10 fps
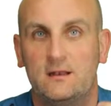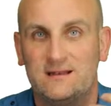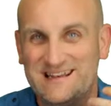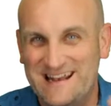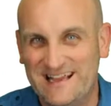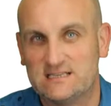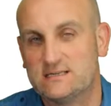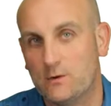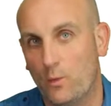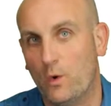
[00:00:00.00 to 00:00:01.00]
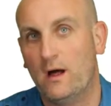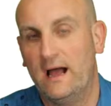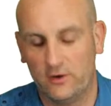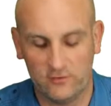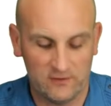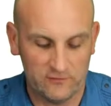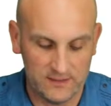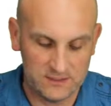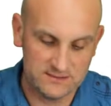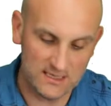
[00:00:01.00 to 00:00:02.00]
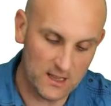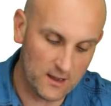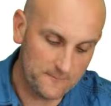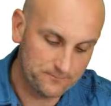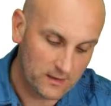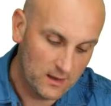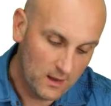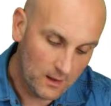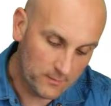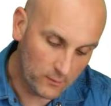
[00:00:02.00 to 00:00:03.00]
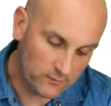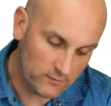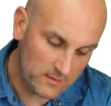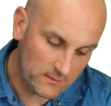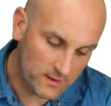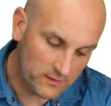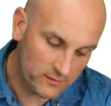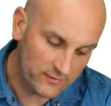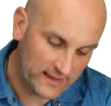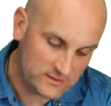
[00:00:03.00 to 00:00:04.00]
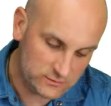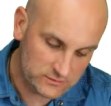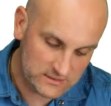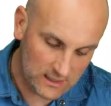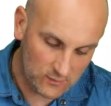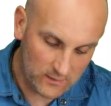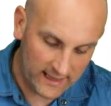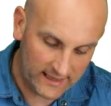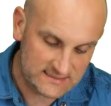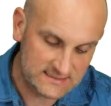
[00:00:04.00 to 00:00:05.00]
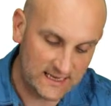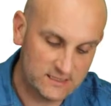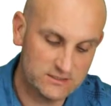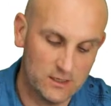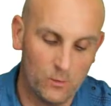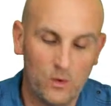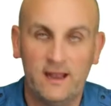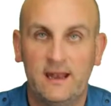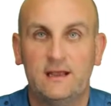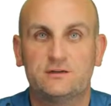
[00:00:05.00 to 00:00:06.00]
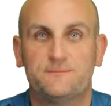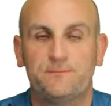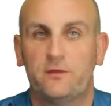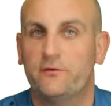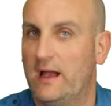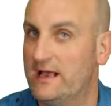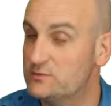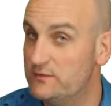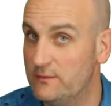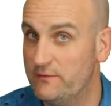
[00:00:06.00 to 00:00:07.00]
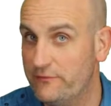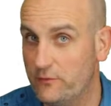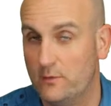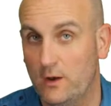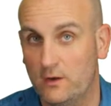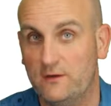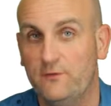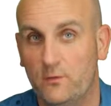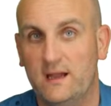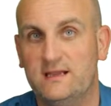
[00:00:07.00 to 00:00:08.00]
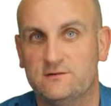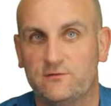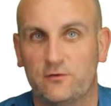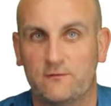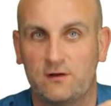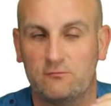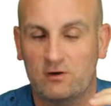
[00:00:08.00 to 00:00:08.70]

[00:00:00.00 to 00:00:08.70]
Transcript: list what our transformations are. But we remember that that's also x dashed and y dashed. So as we've done before, we're looking for ways of sort of